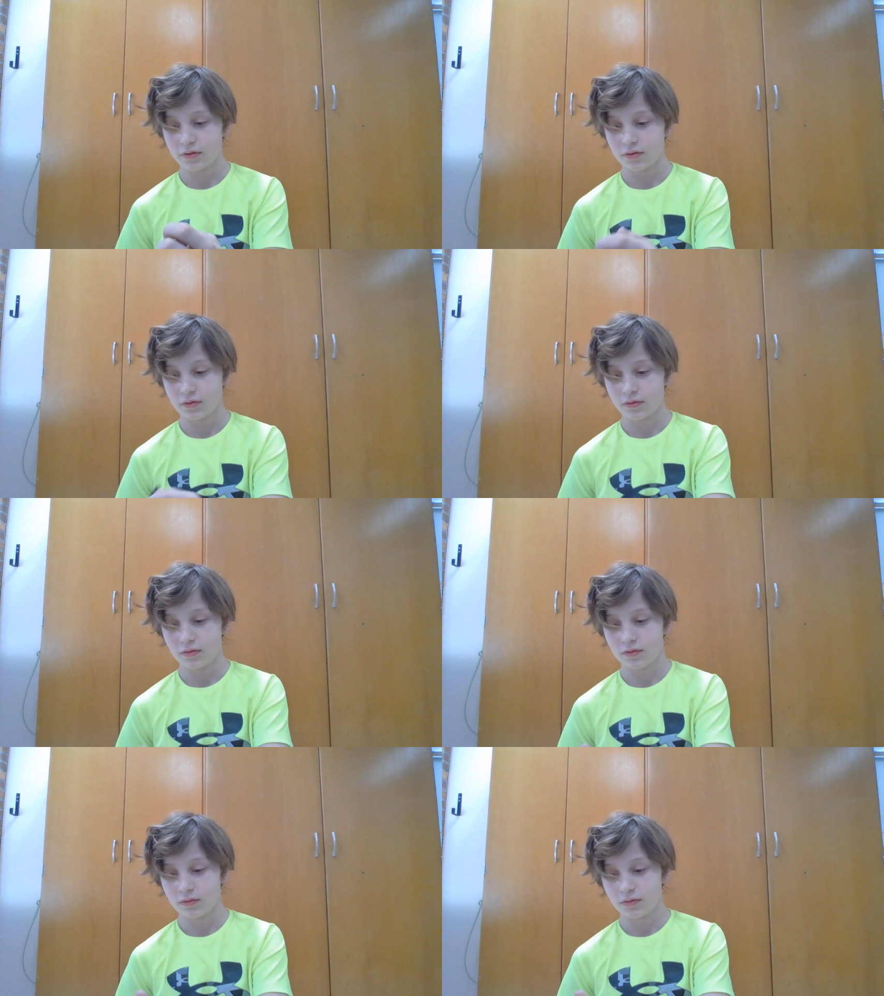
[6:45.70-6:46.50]

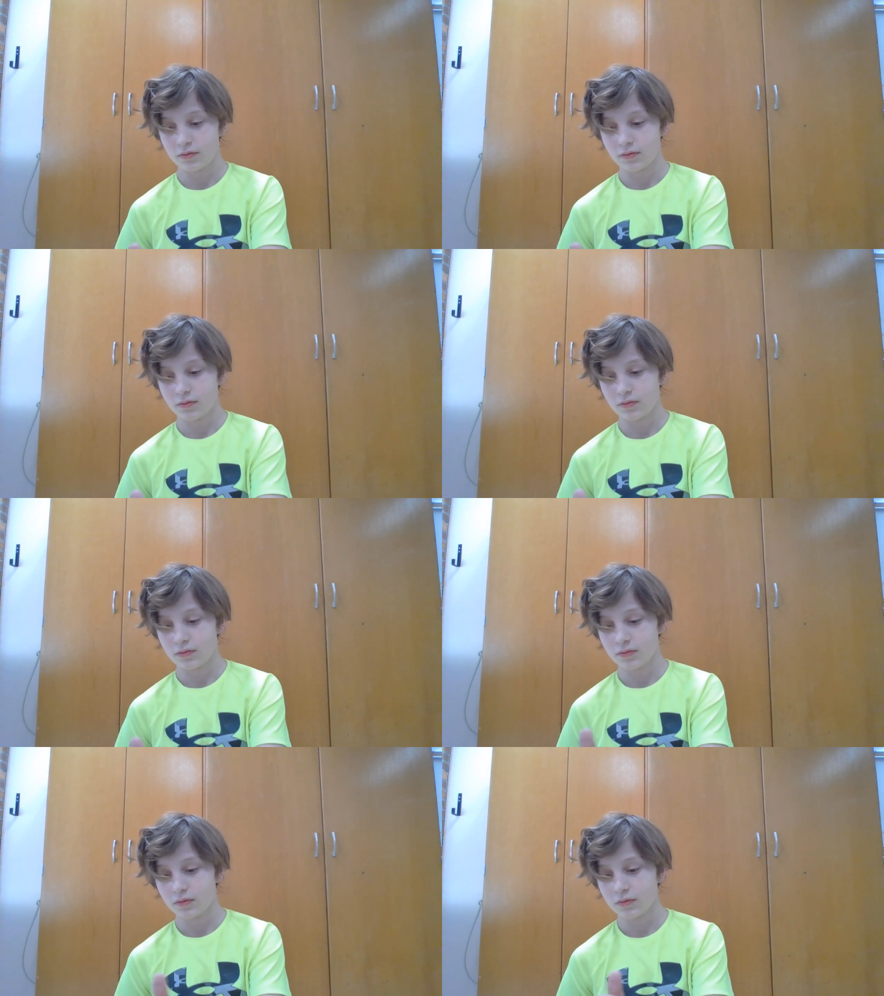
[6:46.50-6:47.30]

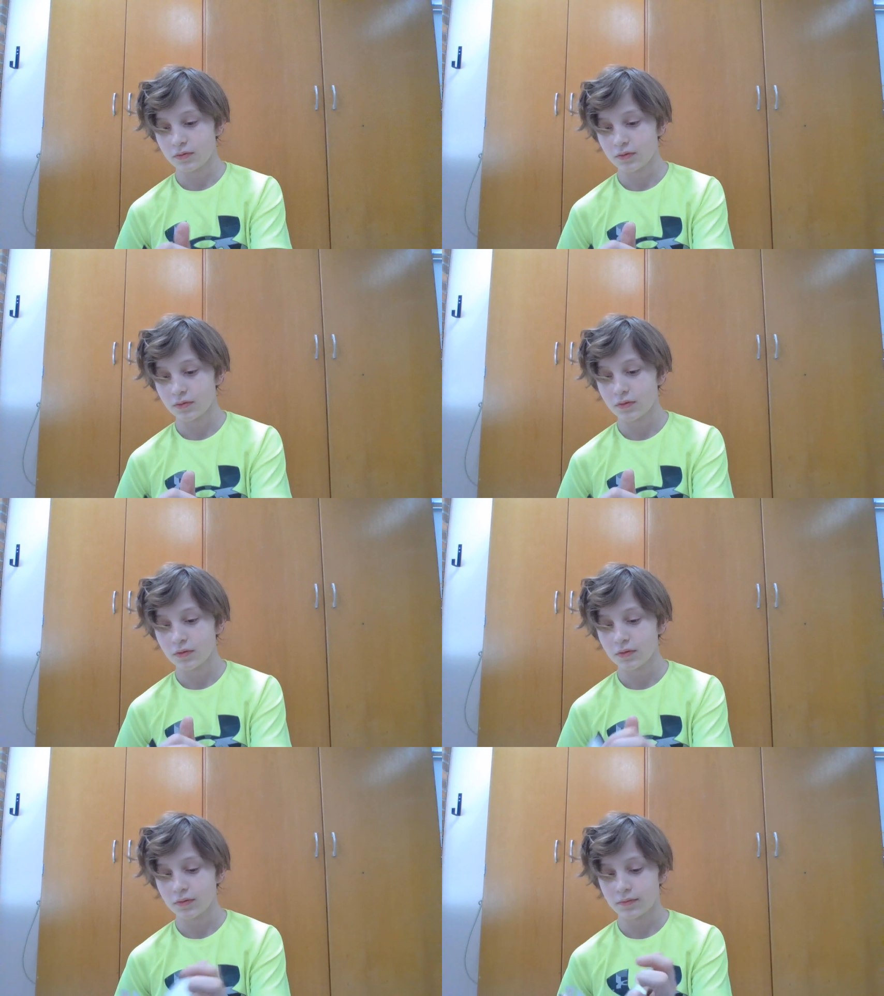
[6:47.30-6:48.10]

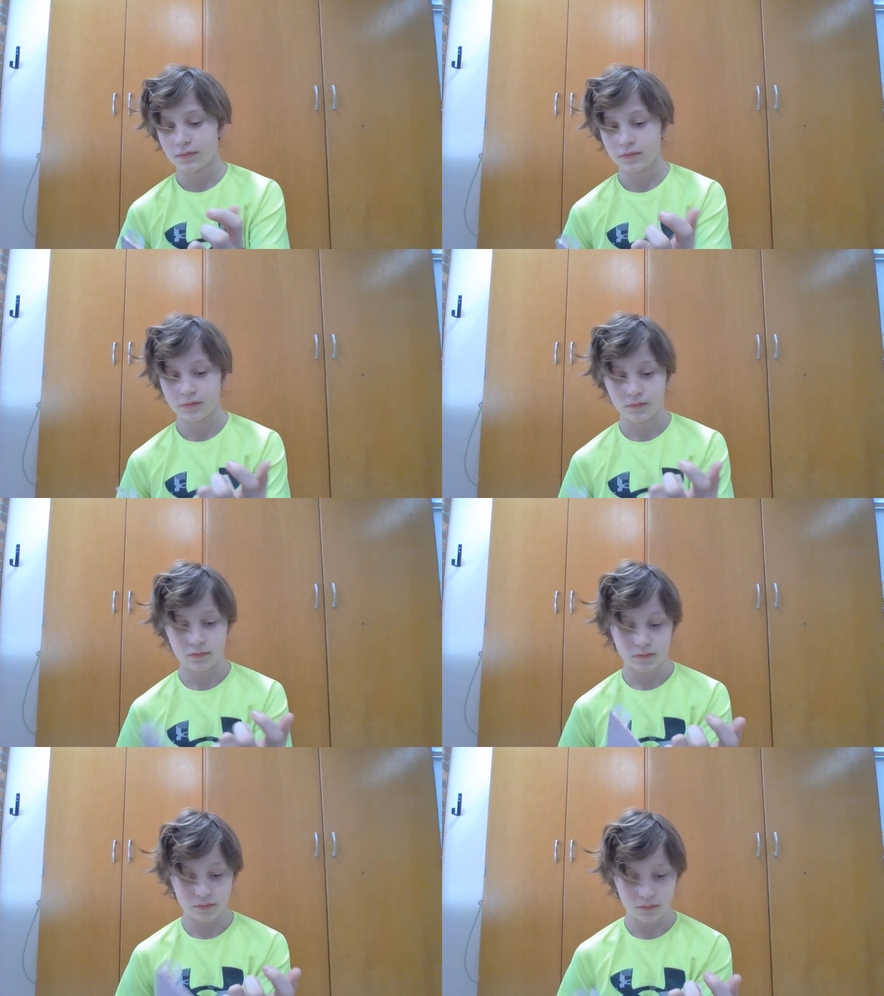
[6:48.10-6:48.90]

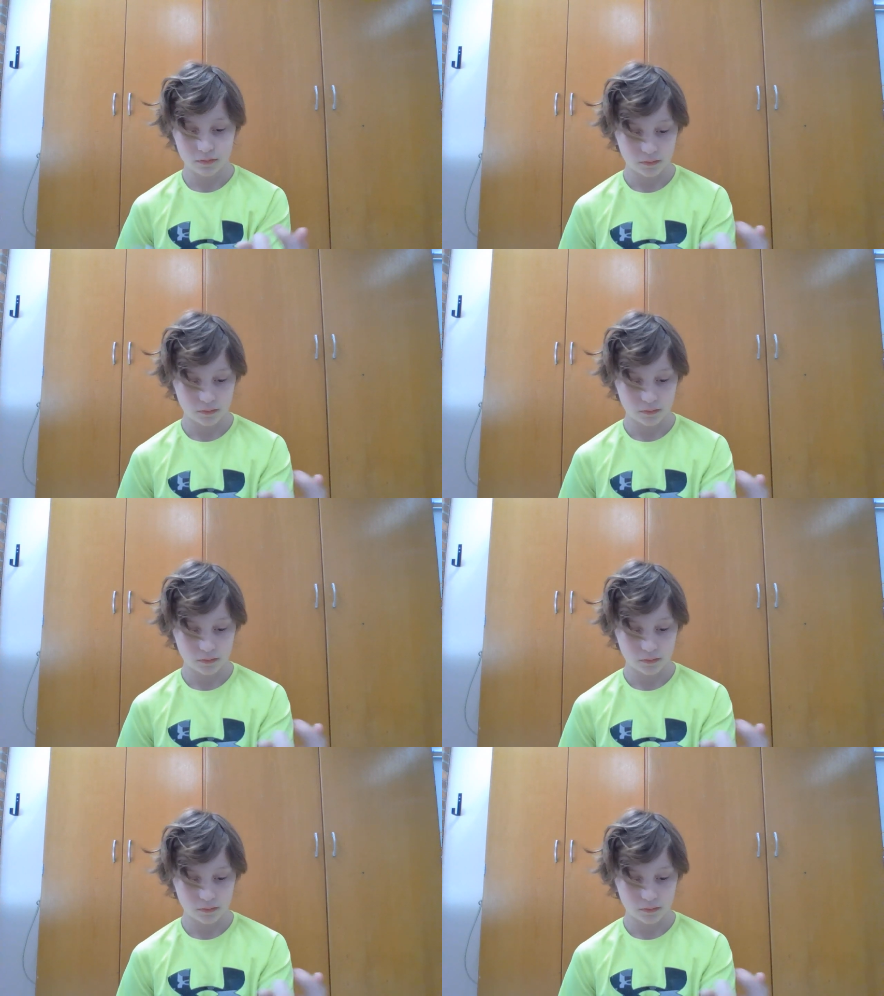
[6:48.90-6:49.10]
Nobody speaks.